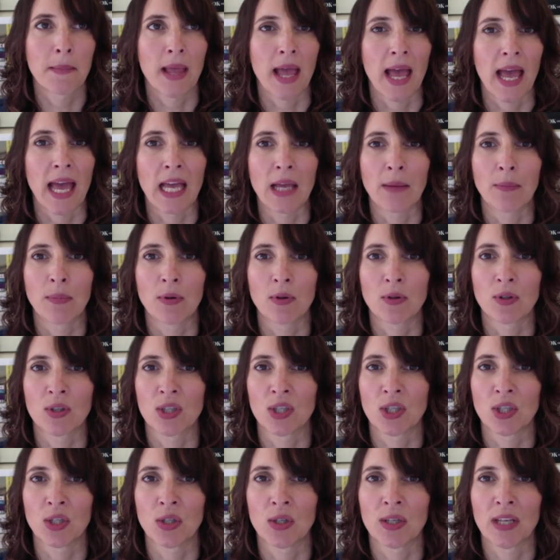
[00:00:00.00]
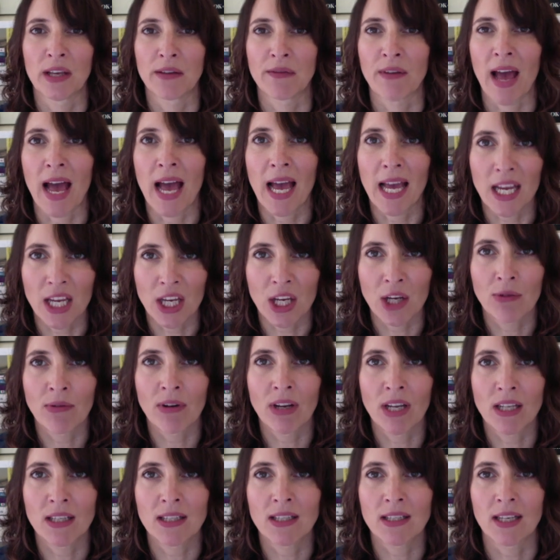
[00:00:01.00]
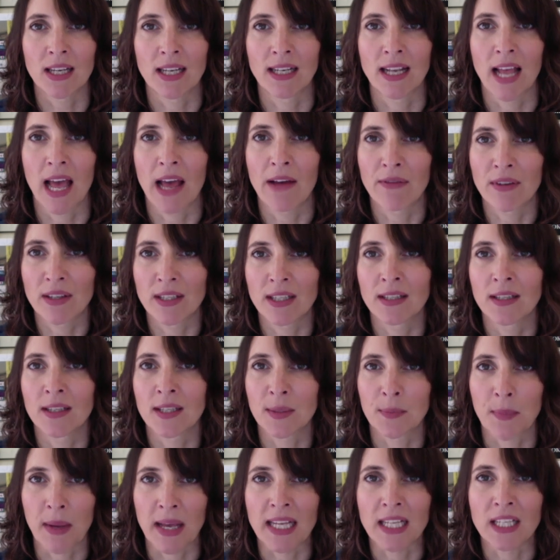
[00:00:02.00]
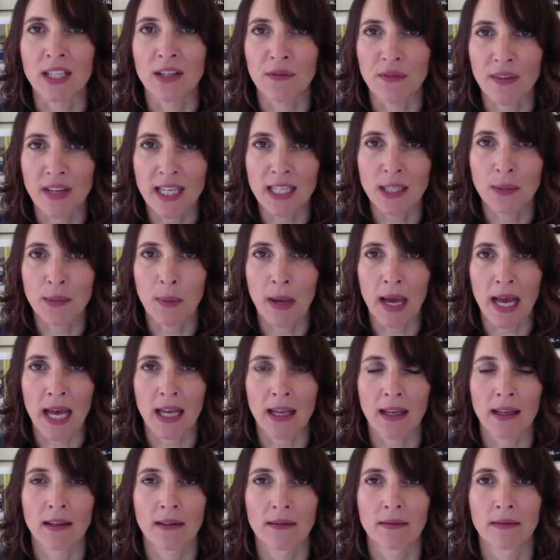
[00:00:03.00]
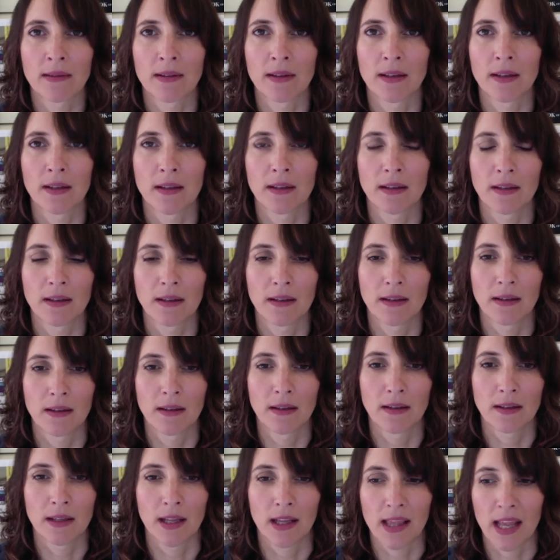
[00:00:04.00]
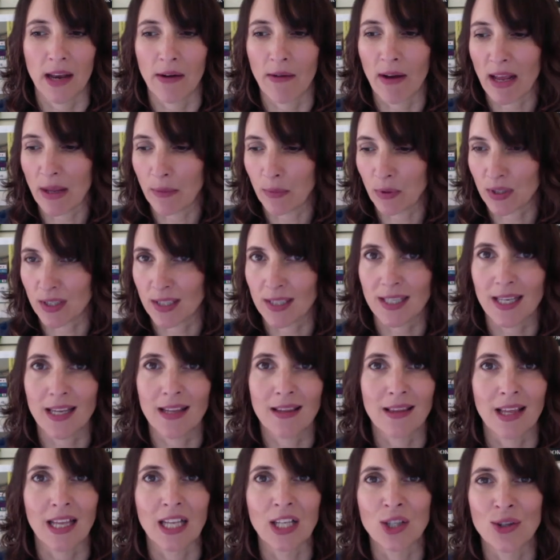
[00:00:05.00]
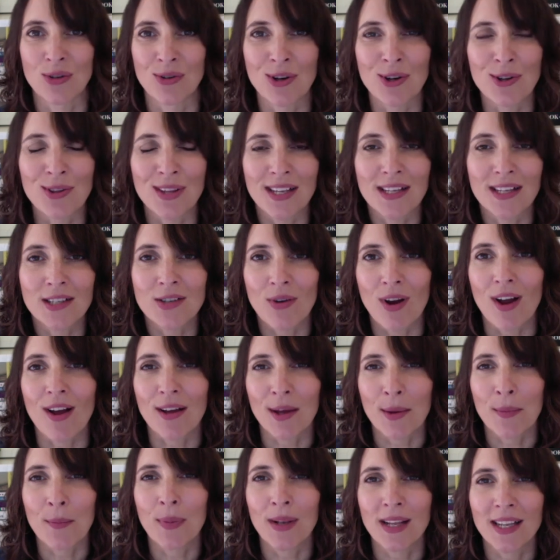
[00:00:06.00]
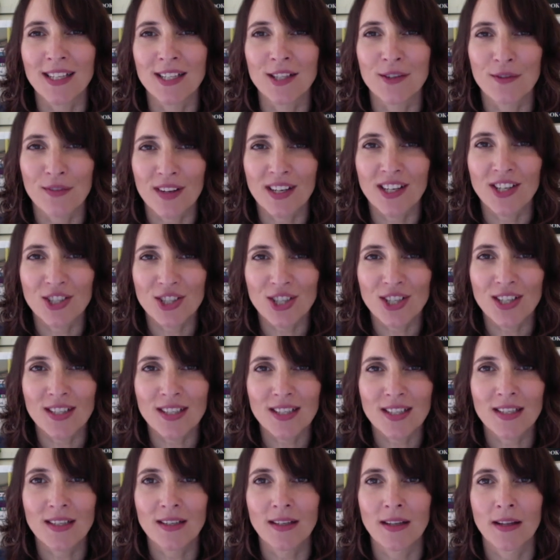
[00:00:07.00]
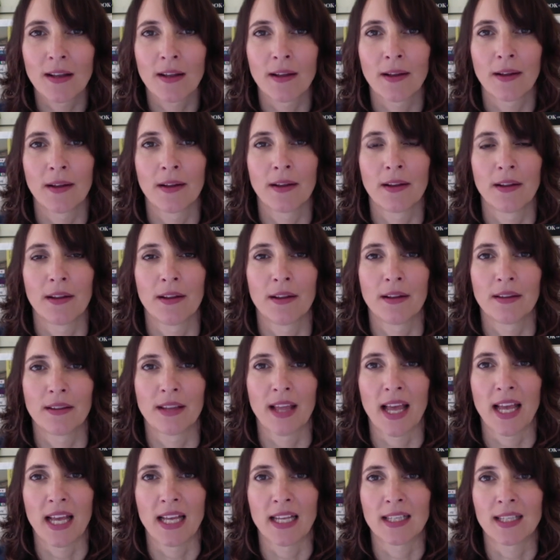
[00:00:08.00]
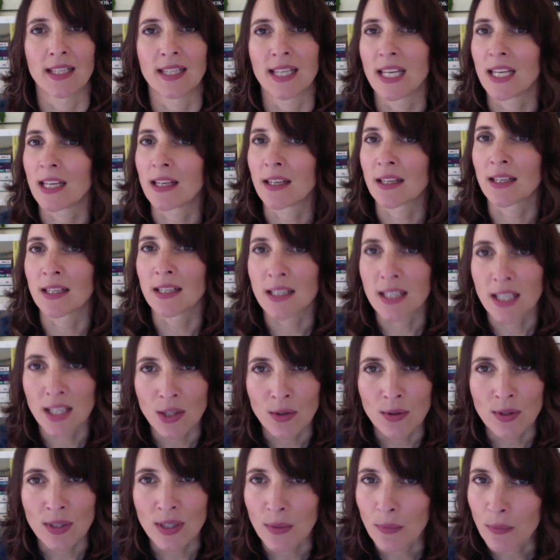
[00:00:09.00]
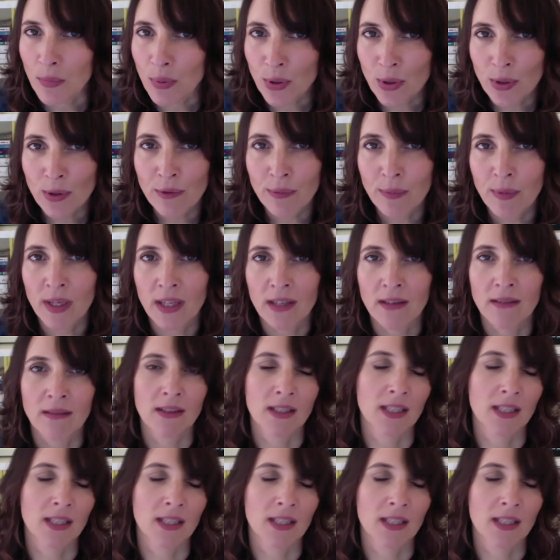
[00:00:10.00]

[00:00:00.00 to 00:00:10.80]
able to give accurate and evidence-based feedback, that they're able to see things through. These are our complete finishers. They seek continuous improvement.